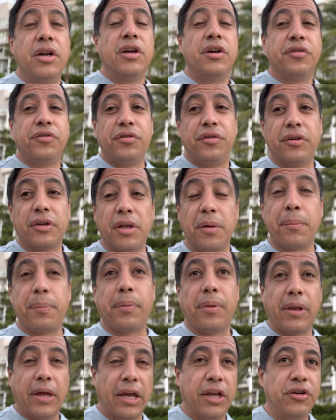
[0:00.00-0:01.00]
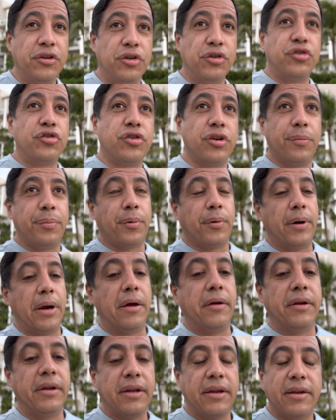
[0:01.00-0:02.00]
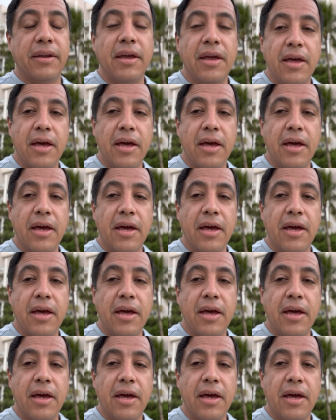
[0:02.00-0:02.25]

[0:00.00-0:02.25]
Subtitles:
so you can plan your trip around it.